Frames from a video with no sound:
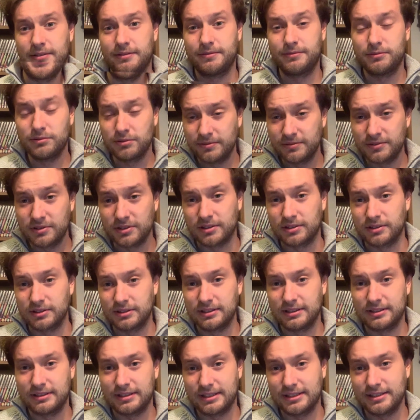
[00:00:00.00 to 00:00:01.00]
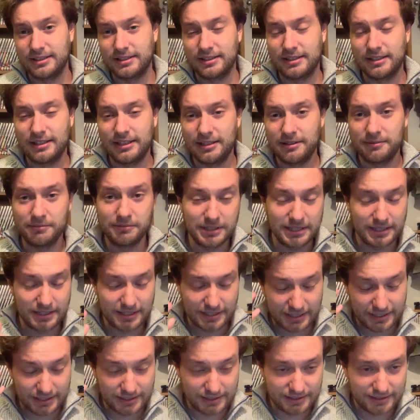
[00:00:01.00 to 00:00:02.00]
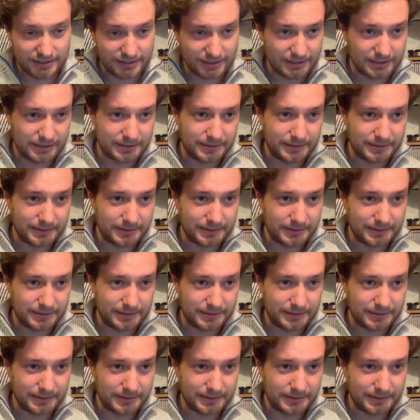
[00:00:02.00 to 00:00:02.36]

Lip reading: Fourth Doctor, as seen with his